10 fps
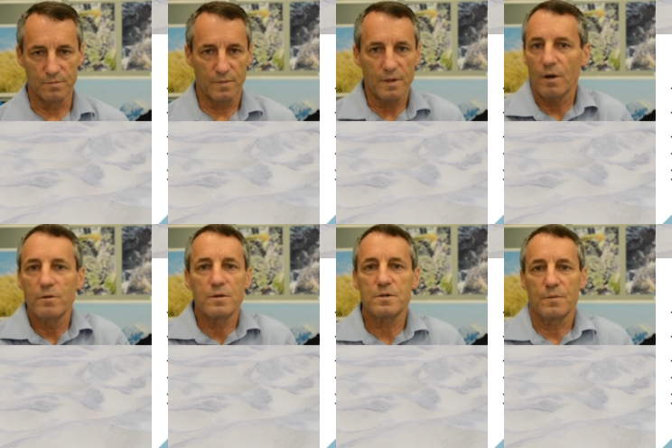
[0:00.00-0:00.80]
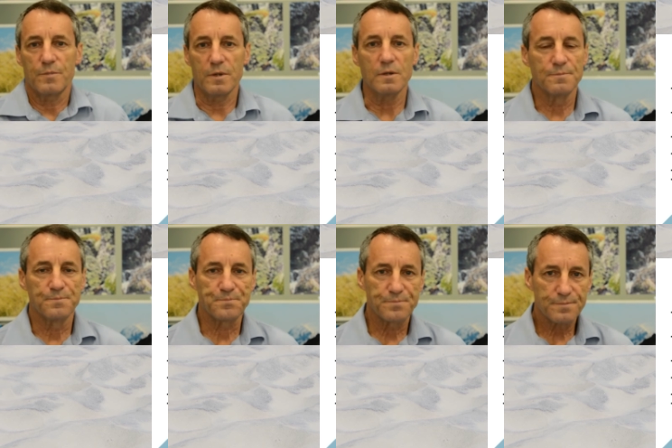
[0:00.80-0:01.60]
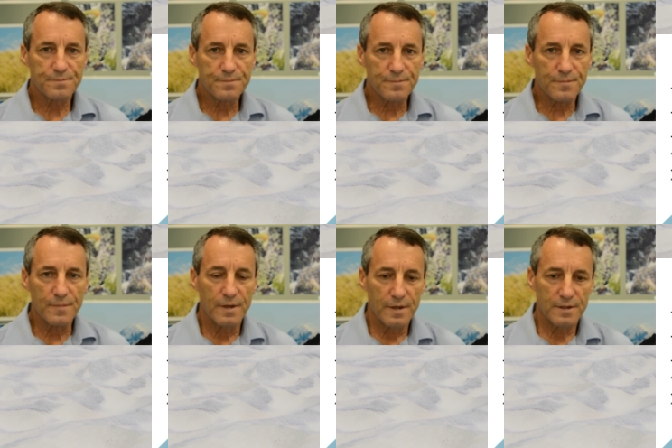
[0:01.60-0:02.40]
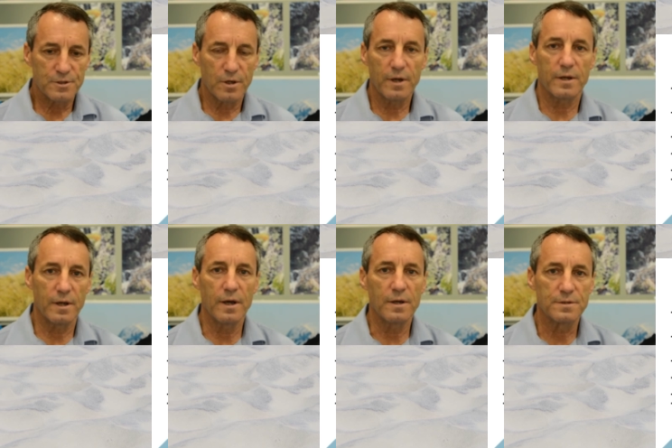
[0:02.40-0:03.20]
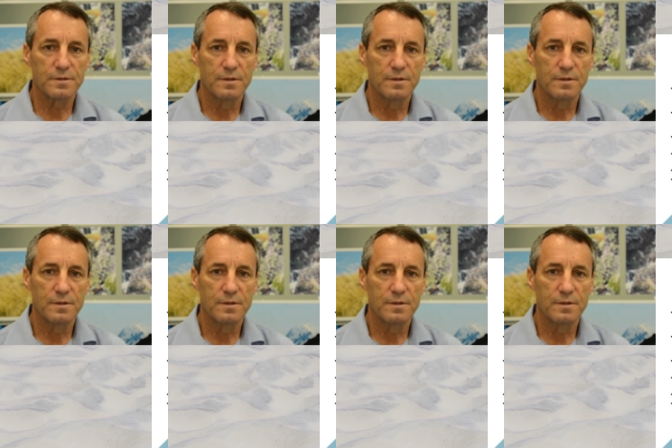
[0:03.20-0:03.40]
encoding something, and trying it out